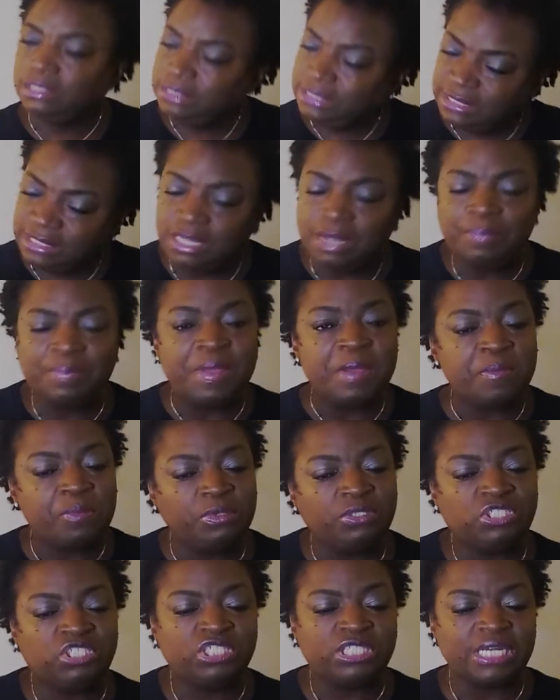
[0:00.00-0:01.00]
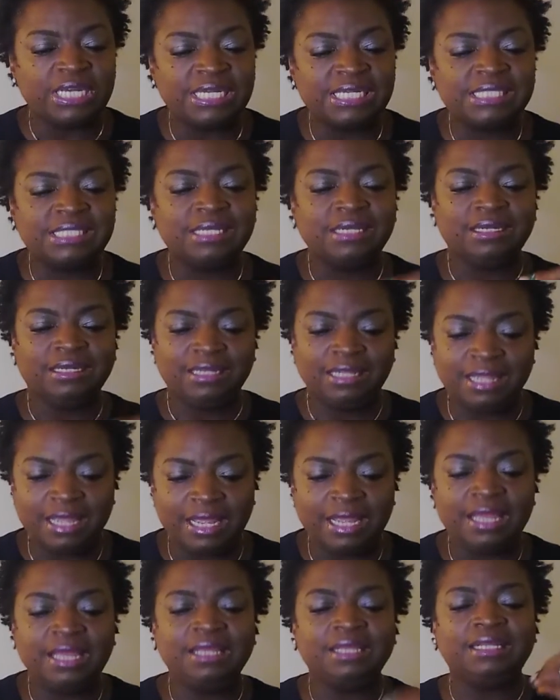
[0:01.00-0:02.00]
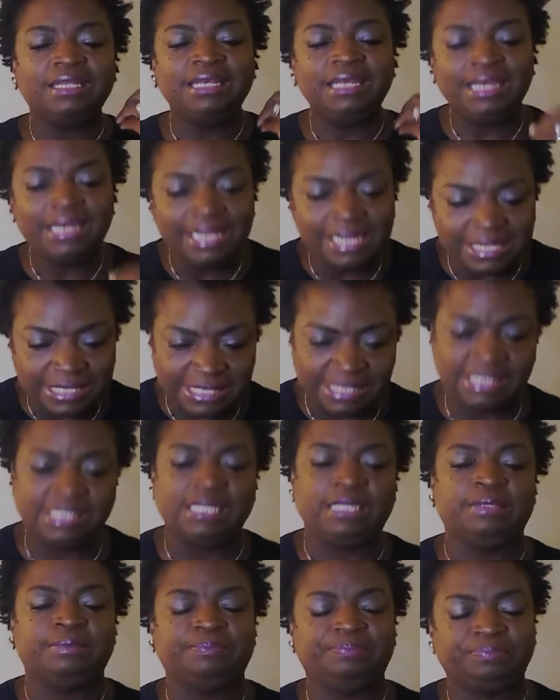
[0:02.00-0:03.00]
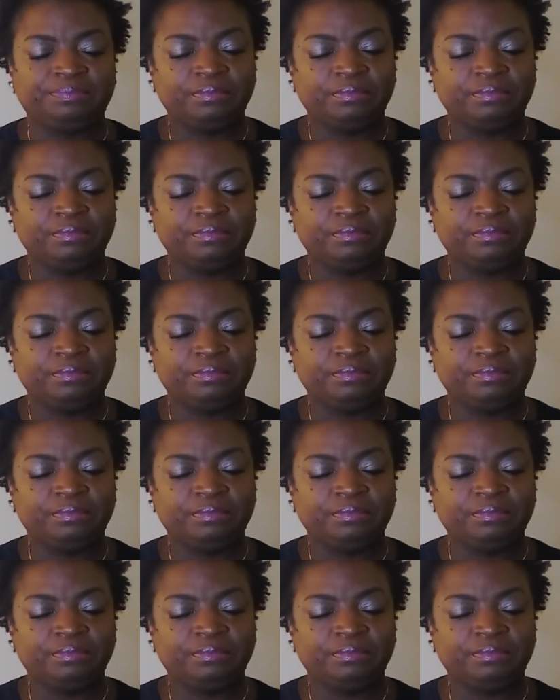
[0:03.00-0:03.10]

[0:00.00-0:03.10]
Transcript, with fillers: Some people just can't listen.